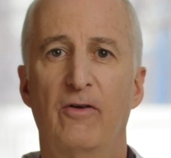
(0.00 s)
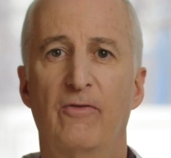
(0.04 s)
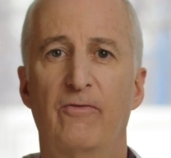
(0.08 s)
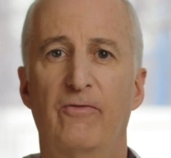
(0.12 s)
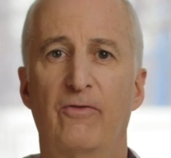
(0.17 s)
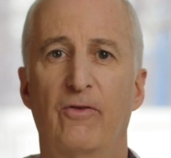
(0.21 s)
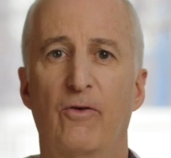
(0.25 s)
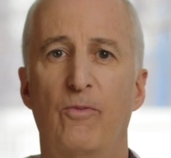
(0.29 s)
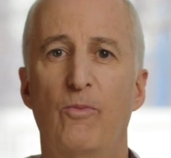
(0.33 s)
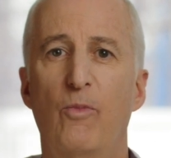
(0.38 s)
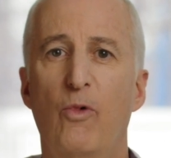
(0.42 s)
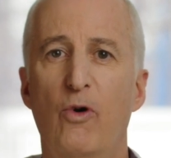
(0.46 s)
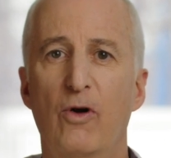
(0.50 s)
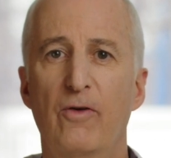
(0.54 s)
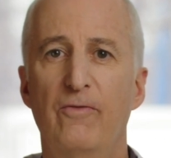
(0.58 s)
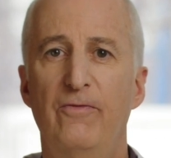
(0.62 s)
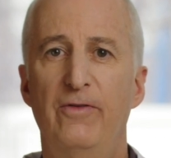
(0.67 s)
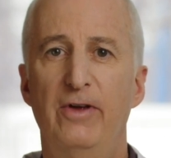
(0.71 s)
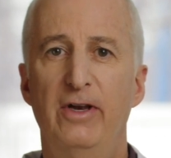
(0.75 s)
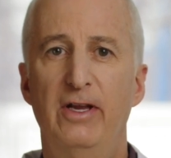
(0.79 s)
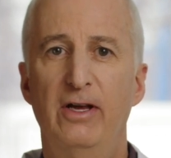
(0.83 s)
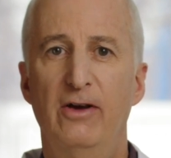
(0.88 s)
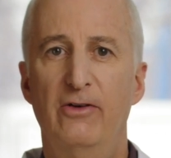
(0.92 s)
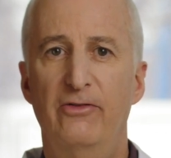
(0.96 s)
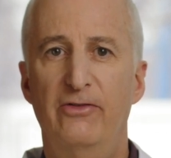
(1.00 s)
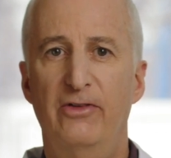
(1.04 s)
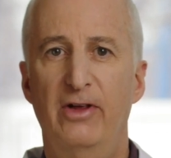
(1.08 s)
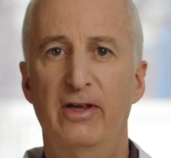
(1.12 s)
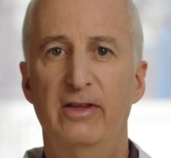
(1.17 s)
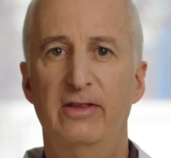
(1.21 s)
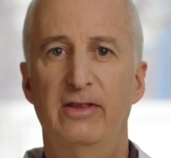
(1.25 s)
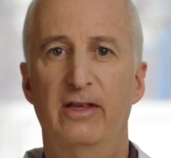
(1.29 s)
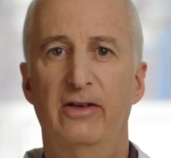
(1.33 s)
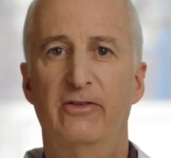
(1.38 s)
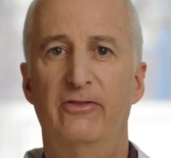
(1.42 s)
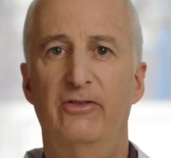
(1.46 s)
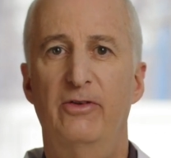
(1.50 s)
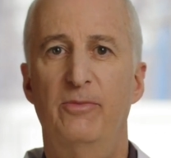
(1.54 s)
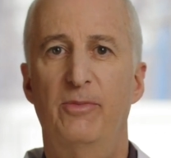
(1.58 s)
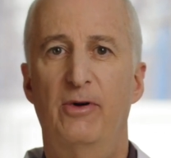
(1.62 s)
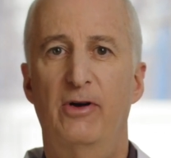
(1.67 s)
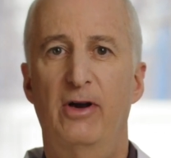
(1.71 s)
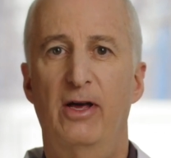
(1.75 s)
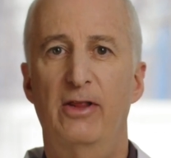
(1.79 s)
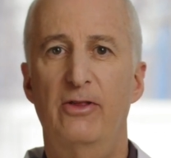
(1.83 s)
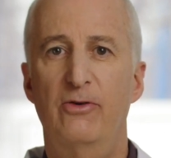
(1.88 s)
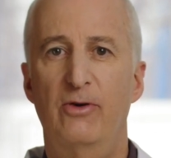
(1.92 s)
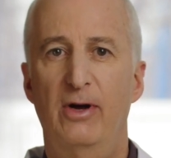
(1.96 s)
For more videos like this
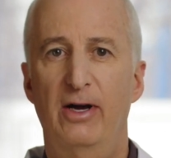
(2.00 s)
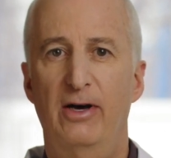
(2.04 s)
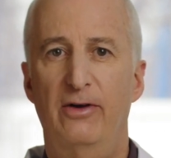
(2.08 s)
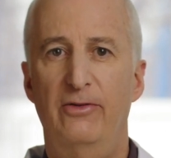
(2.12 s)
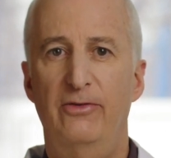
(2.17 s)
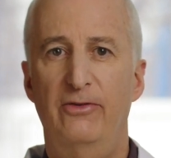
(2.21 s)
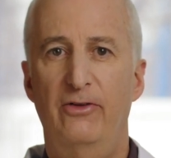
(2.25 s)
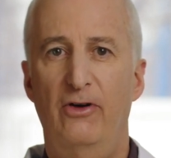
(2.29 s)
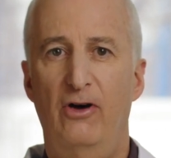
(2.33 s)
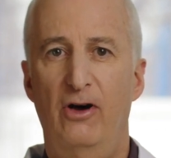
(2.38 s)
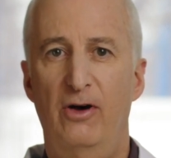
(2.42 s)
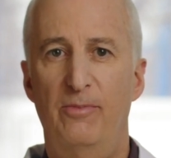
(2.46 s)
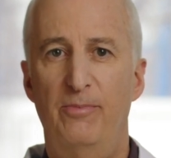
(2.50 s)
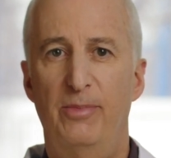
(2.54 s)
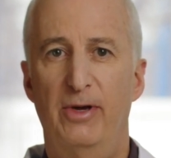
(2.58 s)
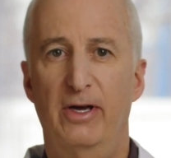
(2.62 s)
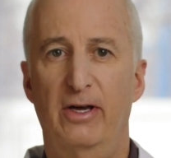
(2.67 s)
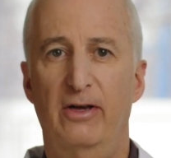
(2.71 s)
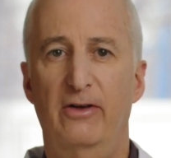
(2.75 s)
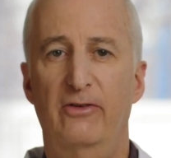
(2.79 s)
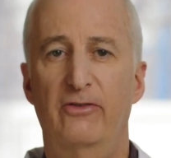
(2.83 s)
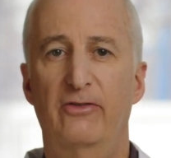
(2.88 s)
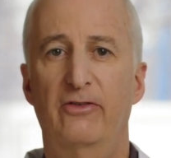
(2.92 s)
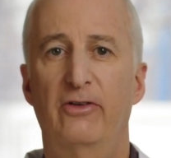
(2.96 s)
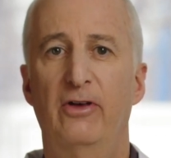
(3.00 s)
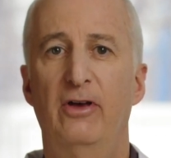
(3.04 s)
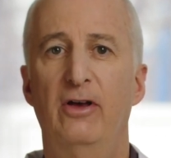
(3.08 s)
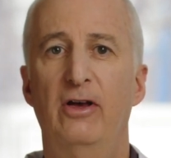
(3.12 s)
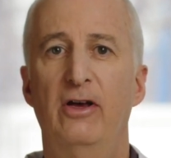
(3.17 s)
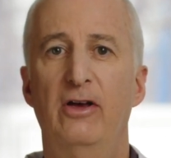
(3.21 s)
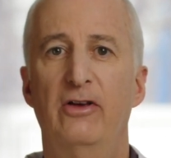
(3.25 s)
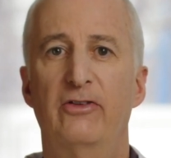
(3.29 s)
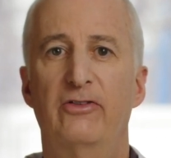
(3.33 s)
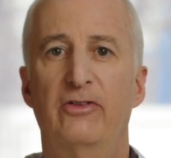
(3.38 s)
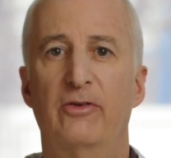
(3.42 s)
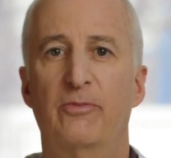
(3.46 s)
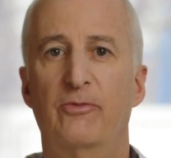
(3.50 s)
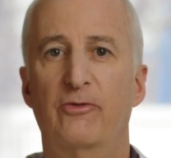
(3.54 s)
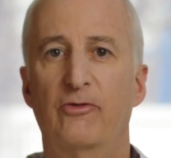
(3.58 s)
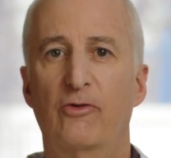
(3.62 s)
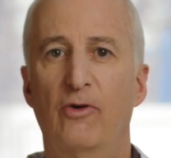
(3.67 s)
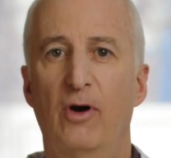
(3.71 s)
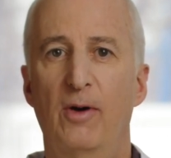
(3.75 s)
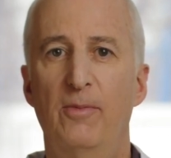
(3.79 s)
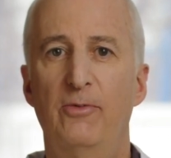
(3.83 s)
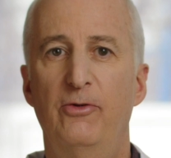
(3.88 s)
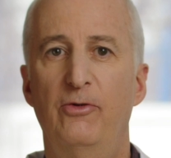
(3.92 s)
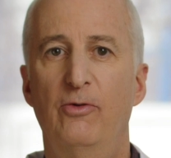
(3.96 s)
about other health topics,
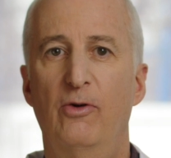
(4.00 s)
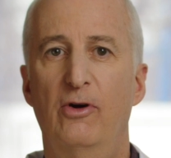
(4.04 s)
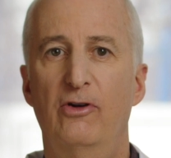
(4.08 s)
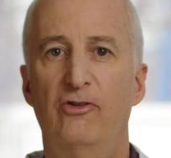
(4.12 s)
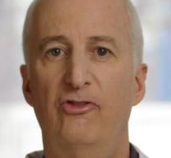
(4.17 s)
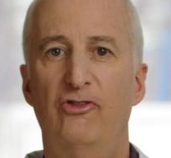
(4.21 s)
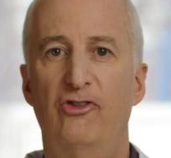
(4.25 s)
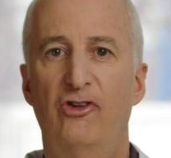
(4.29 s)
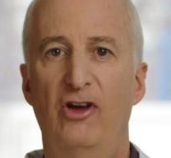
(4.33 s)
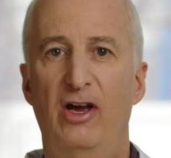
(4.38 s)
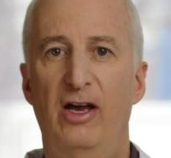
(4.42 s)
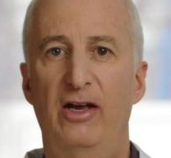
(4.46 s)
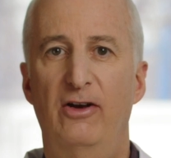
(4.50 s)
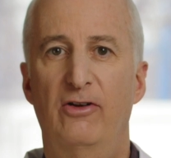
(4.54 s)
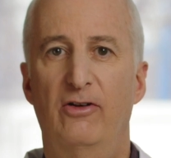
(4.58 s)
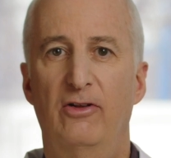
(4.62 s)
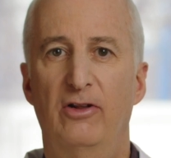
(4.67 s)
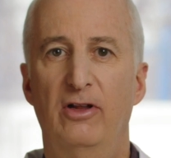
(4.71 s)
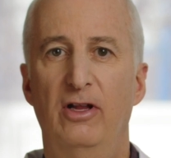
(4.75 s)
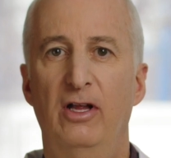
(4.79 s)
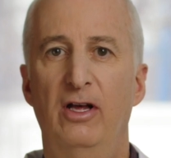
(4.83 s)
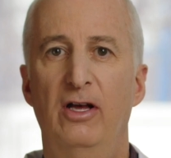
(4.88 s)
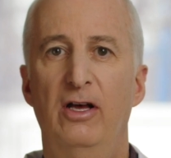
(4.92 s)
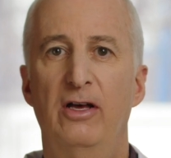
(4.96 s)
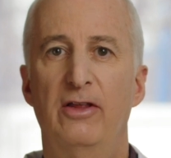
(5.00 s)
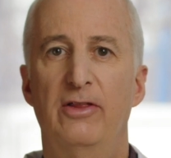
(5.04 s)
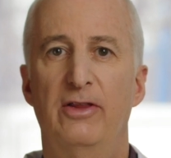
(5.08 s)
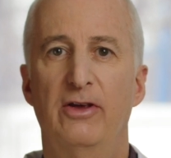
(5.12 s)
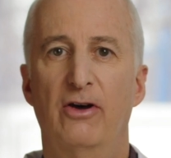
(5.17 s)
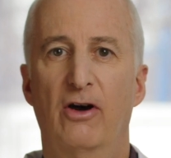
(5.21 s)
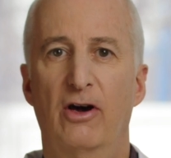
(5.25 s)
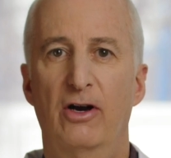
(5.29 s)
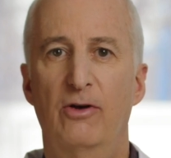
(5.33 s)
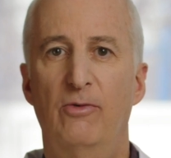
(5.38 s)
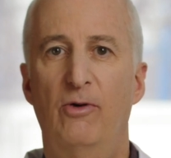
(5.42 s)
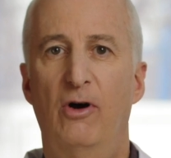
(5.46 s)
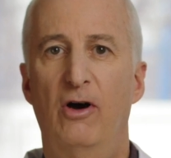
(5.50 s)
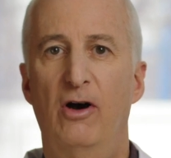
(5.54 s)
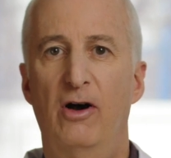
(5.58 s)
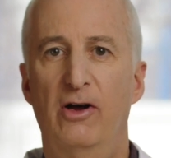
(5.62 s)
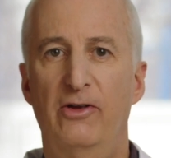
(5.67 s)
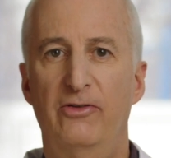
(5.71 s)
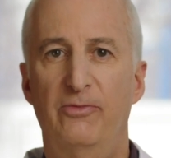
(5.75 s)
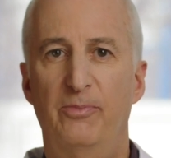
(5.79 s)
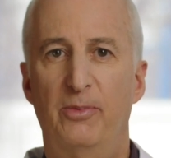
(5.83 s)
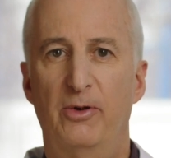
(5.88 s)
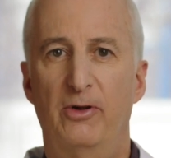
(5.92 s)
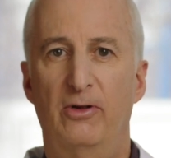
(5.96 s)
subscribe to our channel, The Ottawa
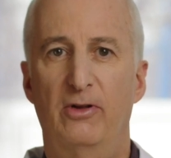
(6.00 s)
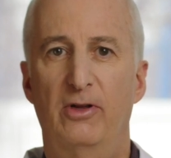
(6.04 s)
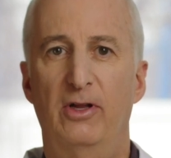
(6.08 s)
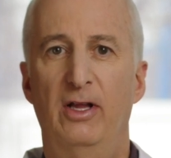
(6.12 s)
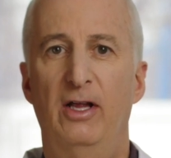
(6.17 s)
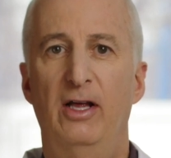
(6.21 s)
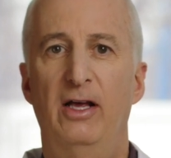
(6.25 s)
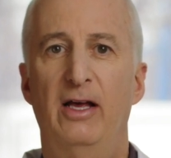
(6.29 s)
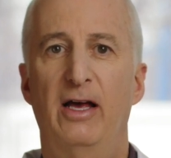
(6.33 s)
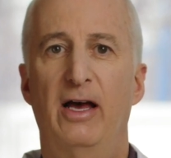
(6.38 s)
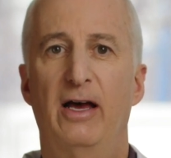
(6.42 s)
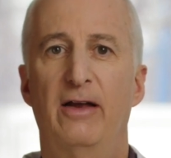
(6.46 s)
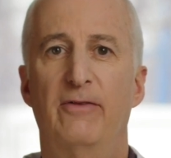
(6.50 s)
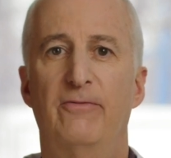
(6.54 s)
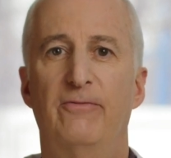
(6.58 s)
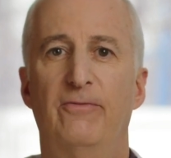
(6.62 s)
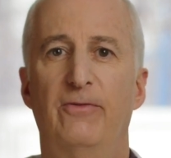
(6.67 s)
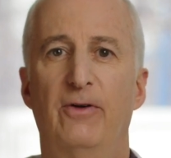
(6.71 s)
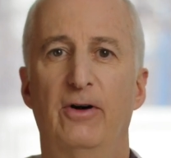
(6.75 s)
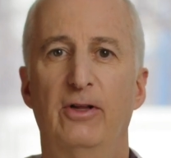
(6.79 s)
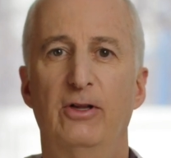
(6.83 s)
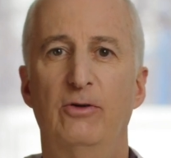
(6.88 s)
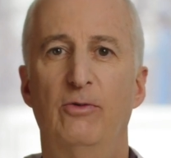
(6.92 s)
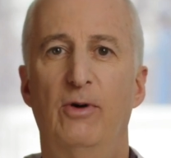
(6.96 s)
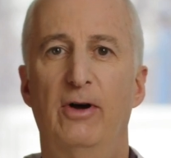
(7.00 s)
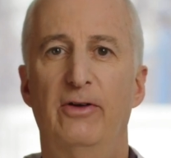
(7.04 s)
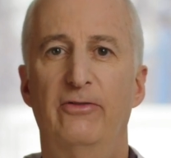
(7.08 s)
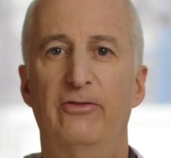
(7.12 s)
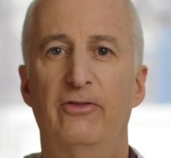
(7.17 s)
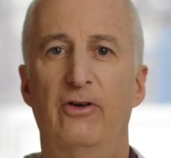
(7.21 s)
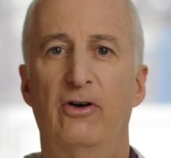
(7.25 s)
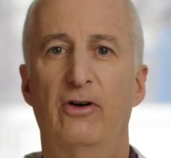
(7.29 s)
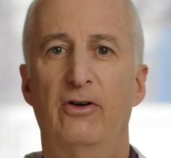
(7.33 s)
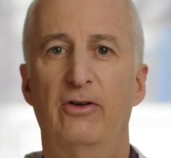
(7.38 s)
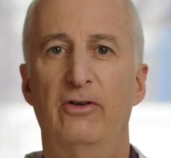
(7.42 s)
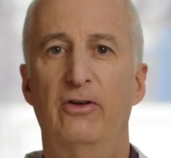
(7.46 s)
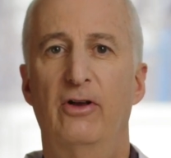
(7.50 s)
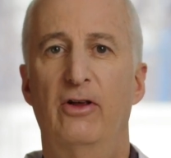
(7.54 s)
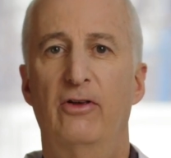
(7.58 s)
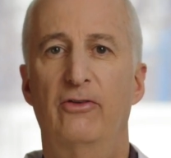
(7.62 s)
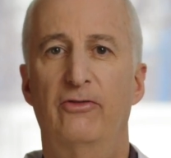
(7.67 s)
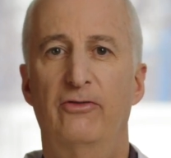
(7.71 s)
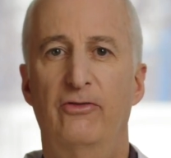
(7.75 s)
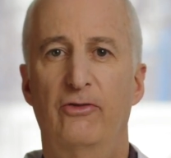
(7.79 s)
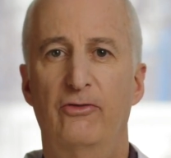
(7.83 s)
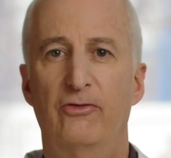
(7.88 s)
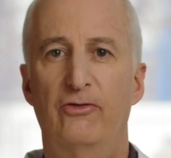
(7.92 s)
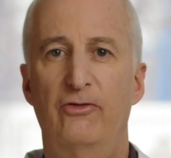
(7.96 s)
Hospital, and follow us on
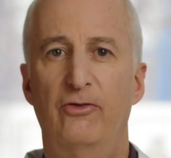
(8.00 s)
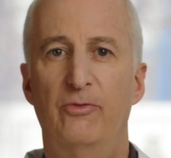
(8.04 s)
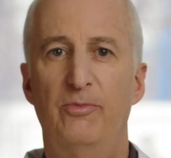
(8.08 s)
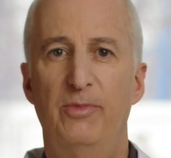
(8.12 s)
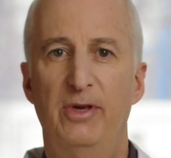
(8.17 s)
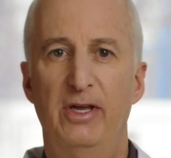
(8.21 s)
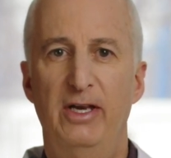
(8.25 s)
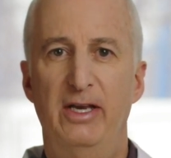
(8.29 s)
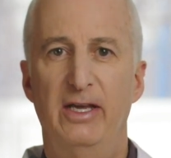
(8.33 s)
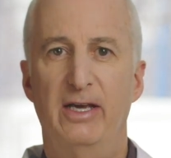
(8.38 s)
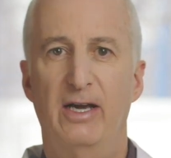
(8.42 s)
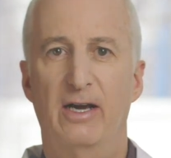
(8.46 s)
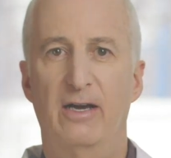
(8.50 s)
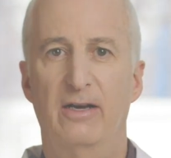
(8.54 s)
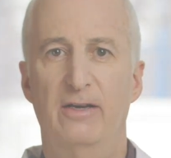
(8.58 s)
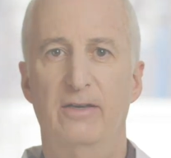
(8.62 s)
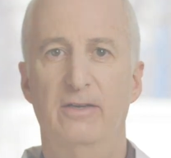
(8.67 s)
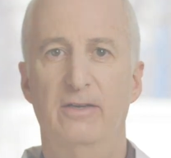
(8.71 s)
social media.